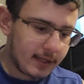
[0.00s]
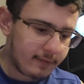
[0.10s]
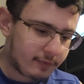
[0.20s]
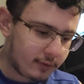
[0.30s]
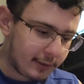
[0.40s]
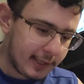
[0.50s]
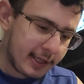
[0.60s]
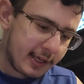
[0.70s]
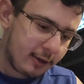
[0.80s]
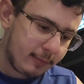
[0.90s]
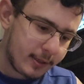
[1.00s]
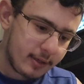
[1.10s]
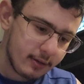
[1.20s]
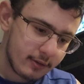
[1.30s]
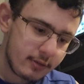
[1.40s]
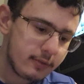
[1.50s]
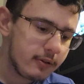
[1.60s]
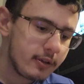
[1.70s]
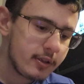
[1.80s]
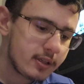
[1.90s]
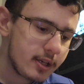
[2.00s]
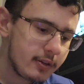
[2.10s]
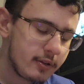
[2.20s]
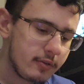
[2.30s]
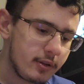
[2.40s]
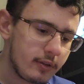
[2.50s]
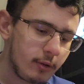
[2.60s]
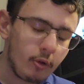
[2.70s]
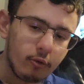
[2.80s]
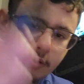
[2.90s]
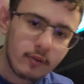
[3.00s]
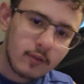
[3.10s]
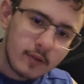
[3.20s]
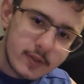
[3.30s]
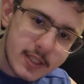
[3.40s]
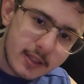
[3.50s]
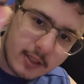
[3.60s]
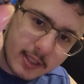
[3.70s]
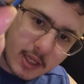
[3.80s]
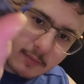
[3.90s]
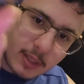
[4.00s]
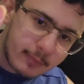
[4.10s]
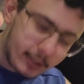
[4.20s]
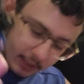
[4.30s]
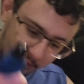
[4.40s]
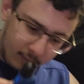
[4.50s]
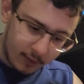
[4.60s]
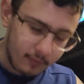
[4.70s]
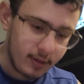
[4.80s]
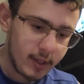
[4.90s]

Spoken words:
And for the helmet, you're just gonna do an old sanded down Batman helmet.